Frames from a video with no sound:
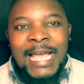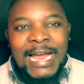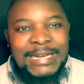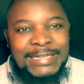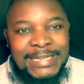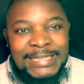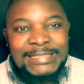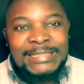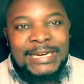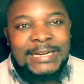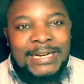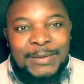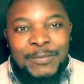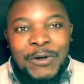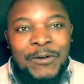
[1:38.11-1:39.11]
And
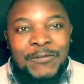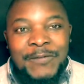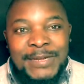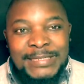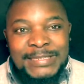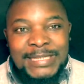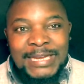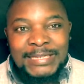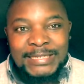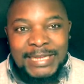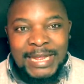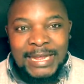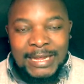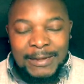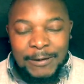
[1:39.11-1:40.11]
Instagram offers that
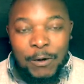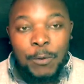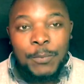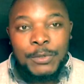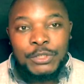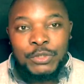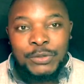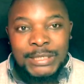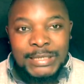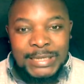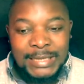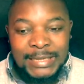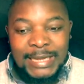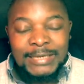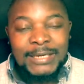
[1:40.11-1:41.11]

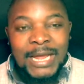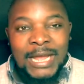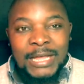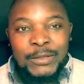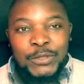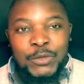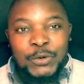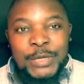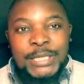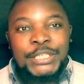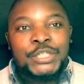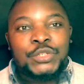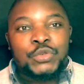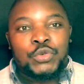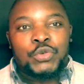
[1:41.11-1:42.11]
opportunity that you
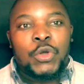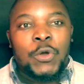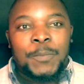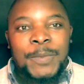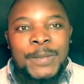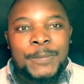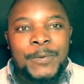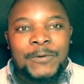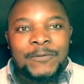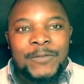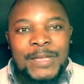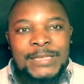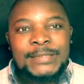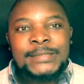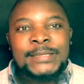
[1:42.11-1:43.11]
get to know people
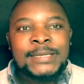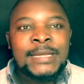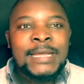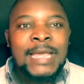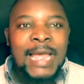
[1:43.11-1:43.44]
first